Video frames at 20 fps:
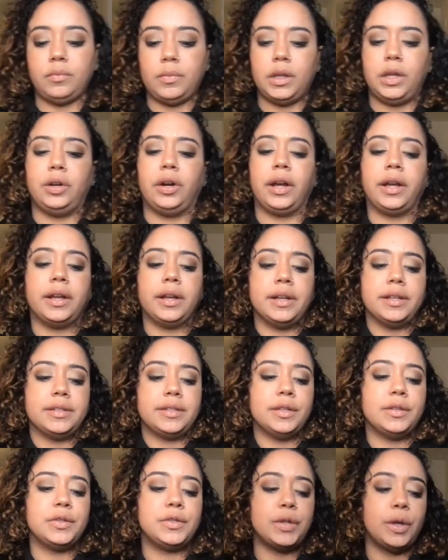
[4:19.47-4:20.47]
All right,
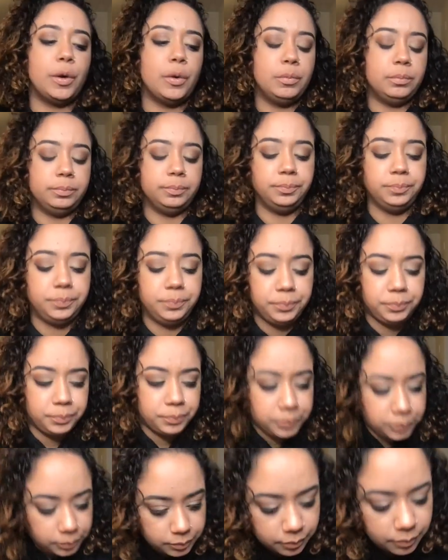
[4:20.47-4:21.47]
guys, so
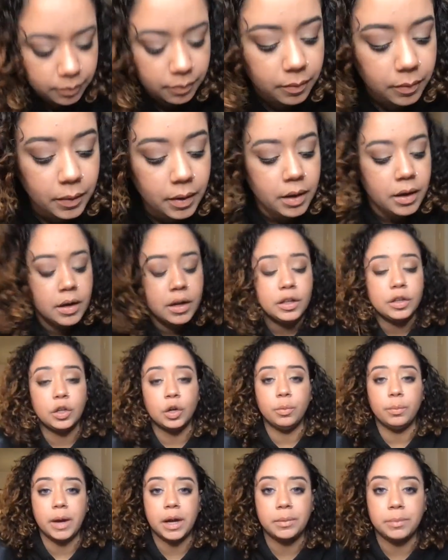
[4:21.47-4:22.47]

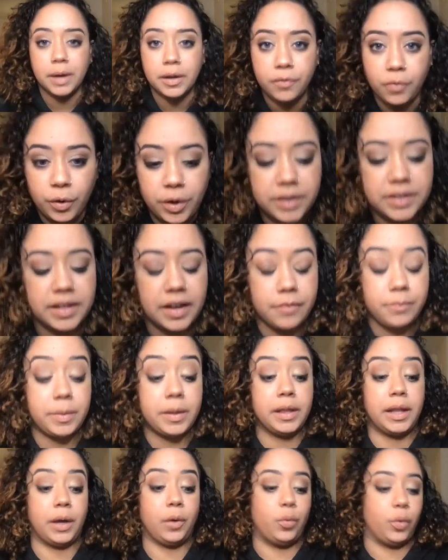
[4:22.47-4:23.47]
don't mind my voice. I've
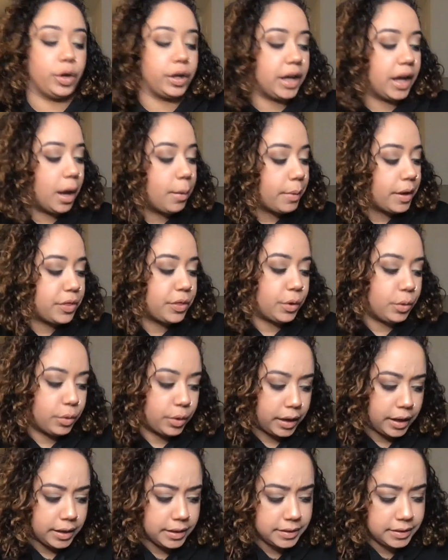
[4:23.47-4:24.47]
been like working on my throat,
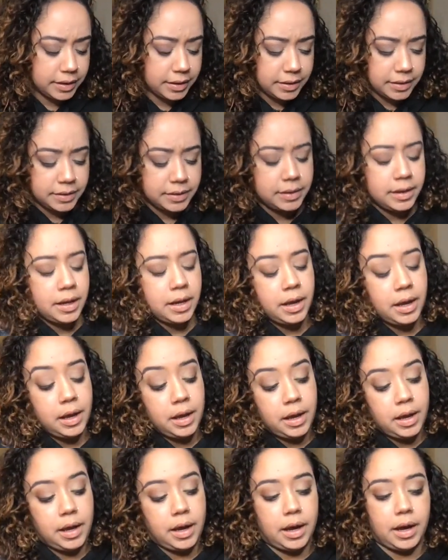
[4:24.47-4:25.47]
guys, because
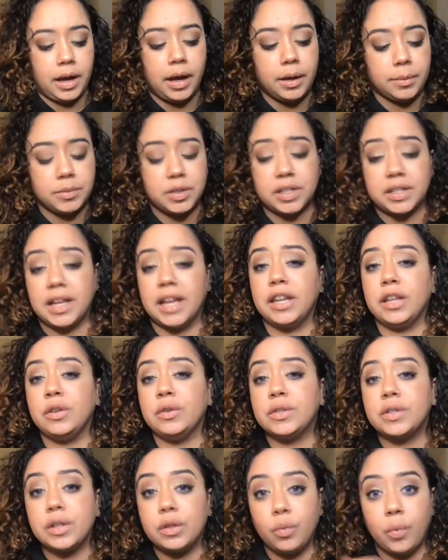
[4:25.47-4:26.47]
I'm just getting
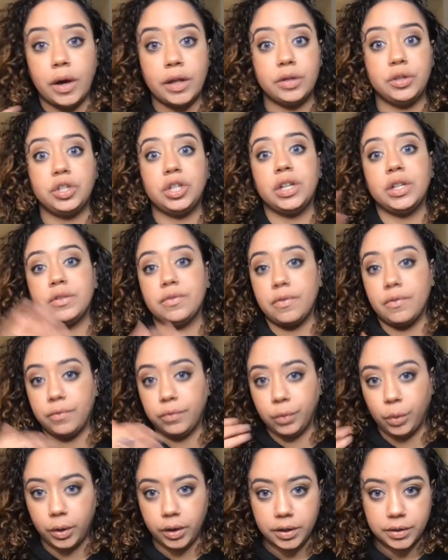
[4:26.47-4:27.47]
used to the weather change from
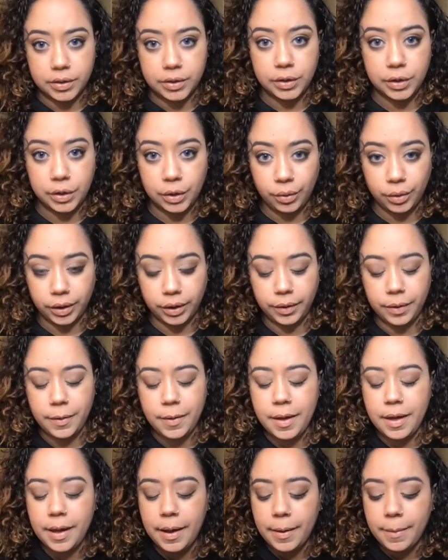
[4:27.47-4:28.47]
Florida to New York.
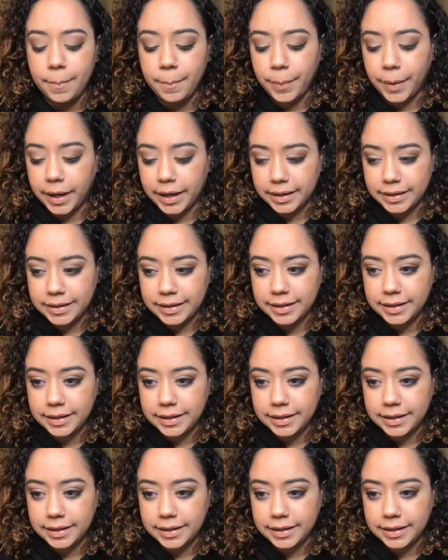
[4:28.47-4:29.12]
But